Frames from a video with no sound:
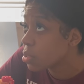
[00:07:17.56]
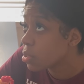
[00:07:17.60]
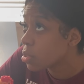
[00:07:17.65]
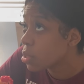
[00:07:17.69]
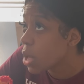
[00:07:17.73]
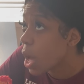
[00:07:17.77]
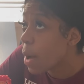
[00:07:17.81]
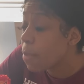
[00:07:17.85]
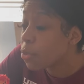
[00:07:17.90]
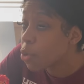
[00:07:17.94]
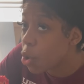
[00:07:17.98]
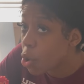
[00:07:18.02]

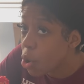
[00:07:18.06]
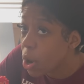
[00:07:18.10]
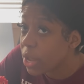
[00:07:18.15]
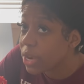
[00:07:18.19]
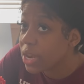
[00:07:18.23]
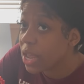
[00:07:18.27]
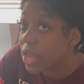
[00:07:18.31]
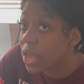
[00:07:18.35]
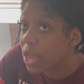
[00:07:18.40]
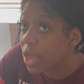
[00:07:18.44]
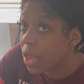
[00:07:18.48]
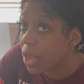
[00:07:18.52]
you I'm gonna
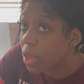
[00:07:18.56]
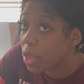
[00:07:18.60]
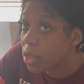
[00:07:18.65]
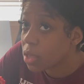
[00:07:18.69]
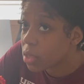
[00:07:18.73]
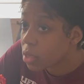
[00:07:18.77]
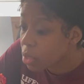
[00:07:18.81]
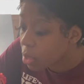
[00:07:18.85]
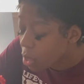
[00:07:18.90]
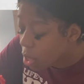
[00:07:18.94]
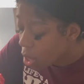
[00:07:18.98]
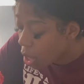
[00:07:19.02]
cry.
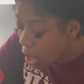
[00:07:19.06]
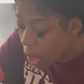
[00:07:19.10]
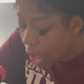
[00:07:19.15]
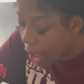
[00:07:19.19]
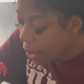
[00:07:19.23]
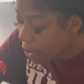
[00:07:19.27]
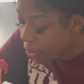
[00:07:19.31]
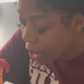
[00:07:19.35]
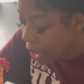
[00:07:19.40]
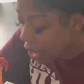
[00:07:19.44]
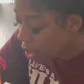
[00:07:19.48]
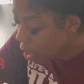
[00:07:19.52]
In. You gonna
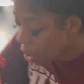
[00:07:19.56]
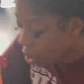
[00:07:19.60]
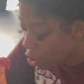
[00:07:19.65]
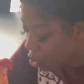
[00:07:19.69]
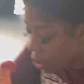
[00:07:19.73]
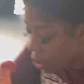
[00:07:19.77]
cry. I ain't gonna